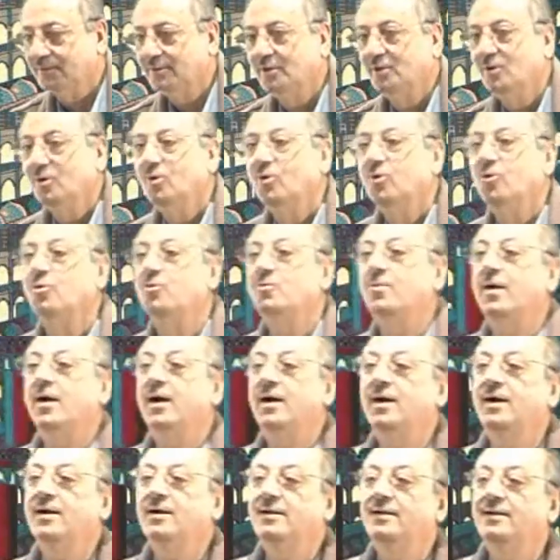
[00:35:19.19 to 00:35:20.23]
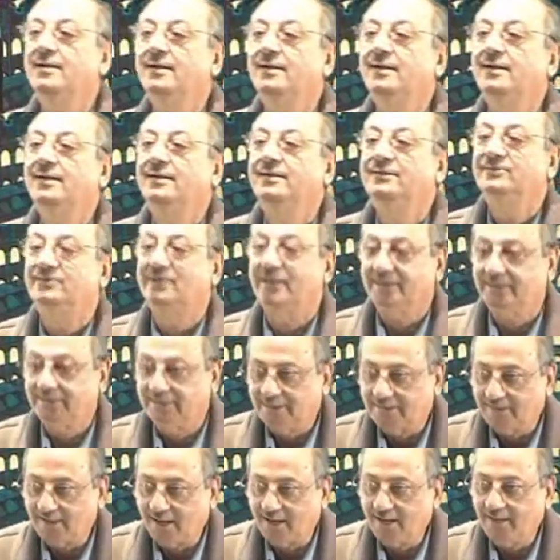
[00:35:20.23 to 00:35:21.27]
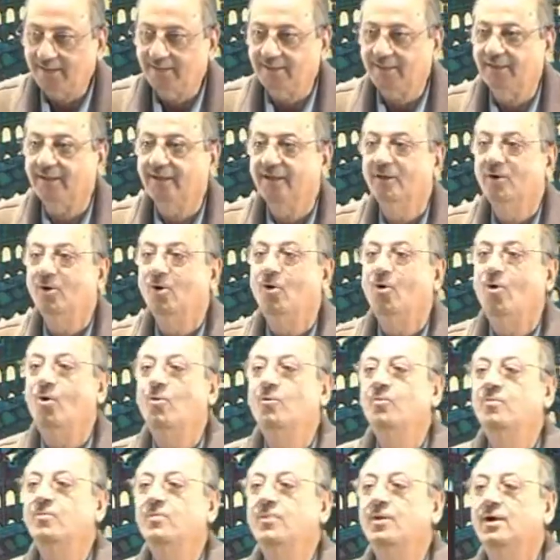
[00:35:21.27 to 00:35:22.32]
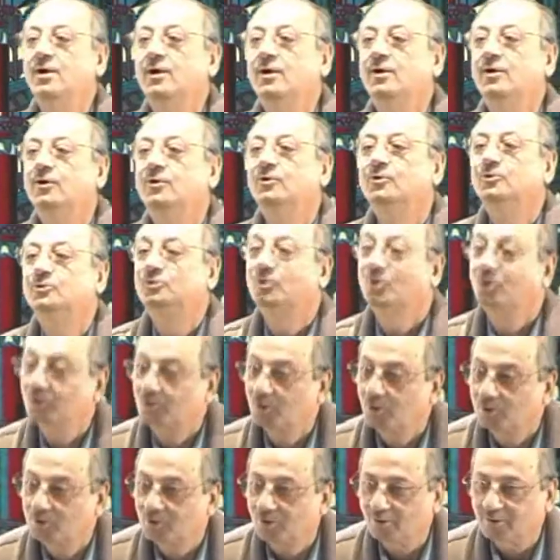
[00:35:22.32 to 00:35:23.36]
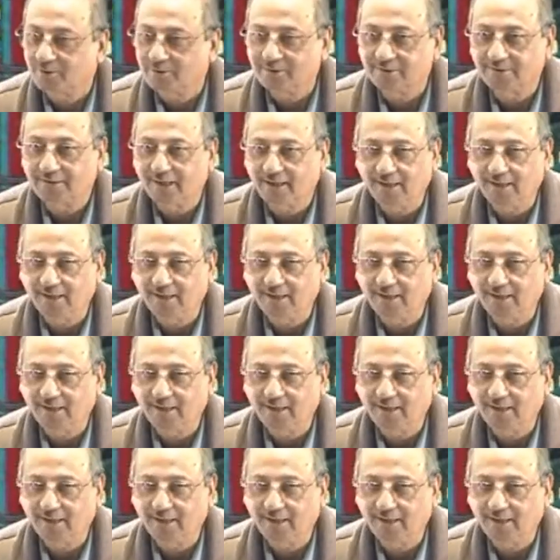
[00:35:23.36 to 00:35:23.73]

huma jadidani, hum jududun.